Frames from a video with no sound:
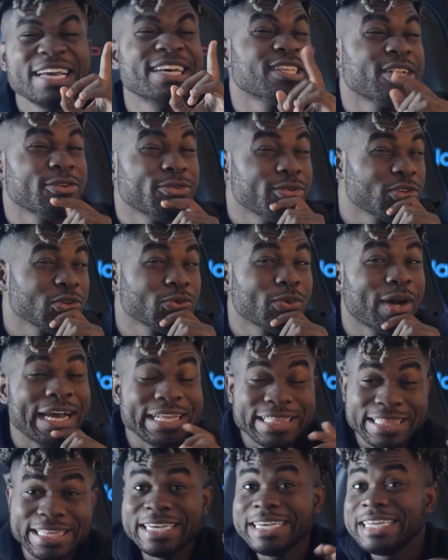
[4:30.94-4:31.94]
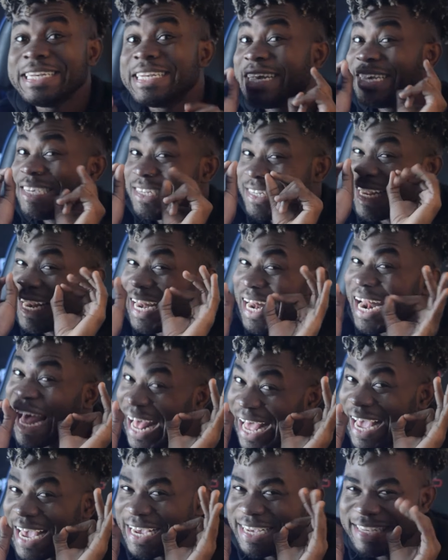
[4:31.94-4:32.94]
here's the reason why I think there is a
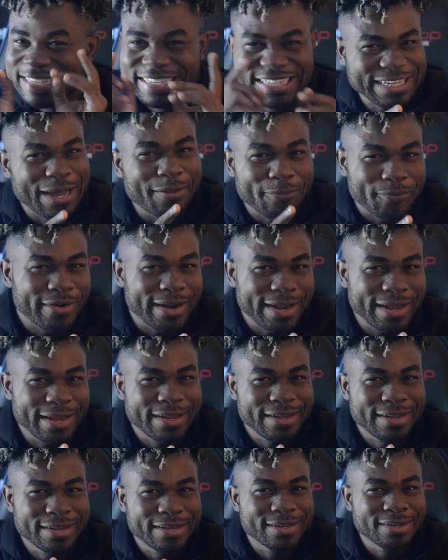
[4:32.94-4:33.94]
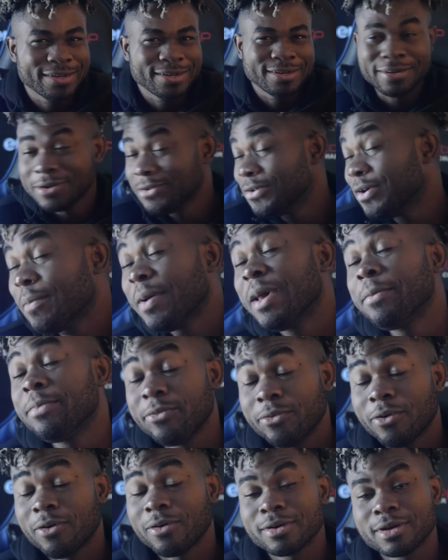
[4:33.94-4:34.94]
lie somewhere. Or I might
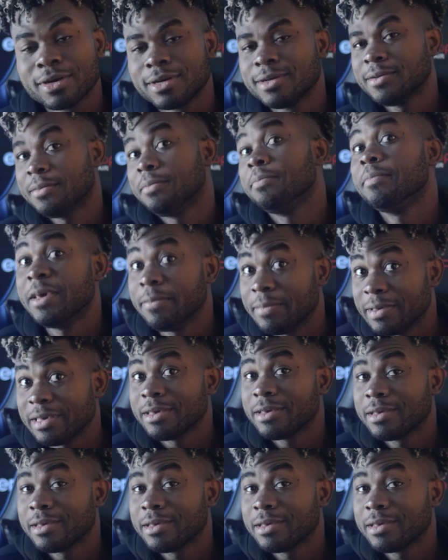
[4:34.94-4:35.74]
be wrong. Maybe.